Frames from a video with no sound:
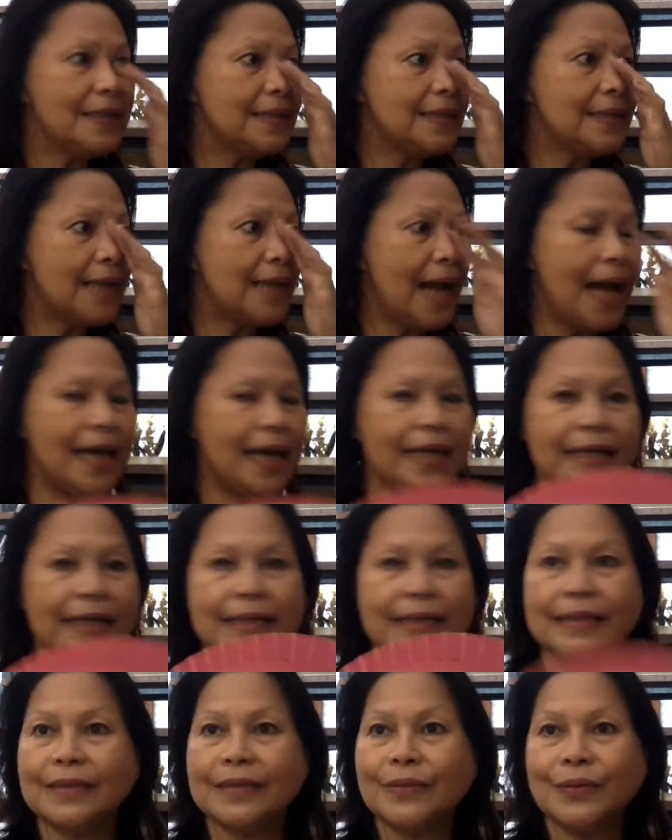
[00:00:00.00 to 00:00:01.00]

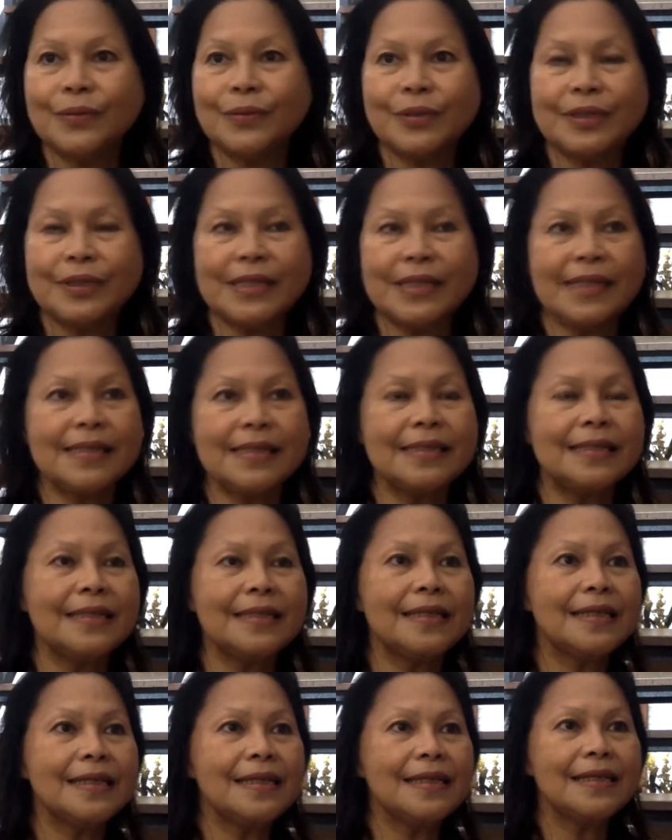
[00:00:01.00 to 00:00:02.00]
Try to
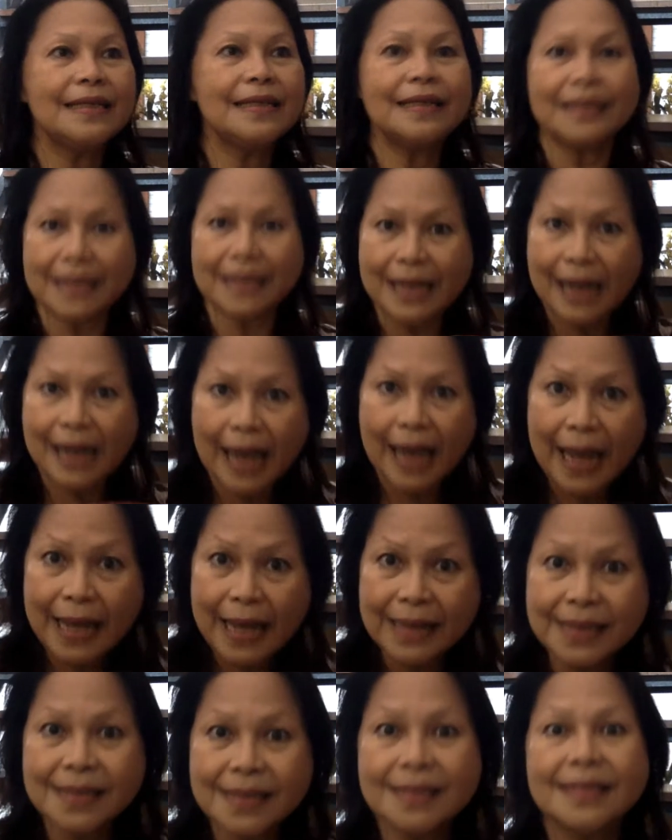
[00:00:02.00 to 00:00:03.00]
just
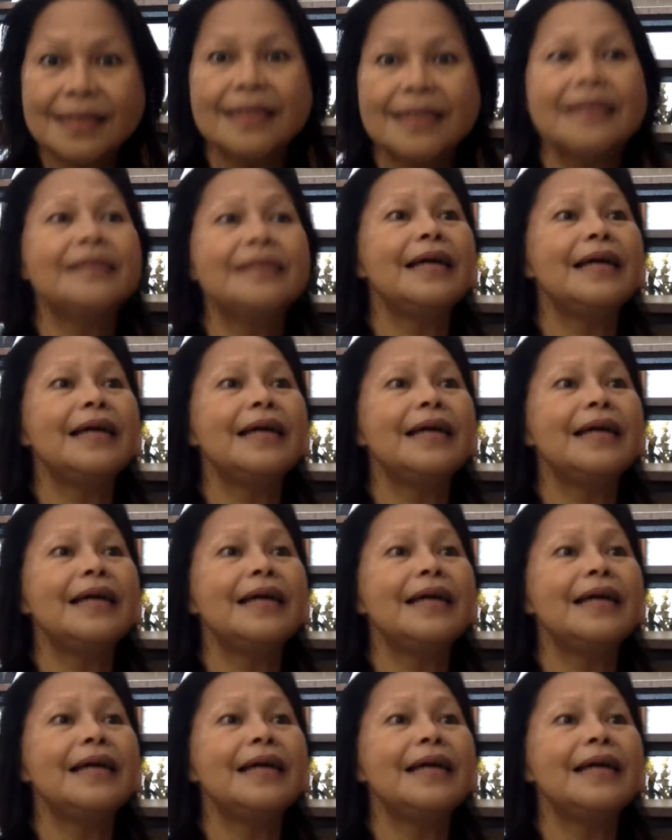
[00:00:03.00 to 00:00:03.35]
relax.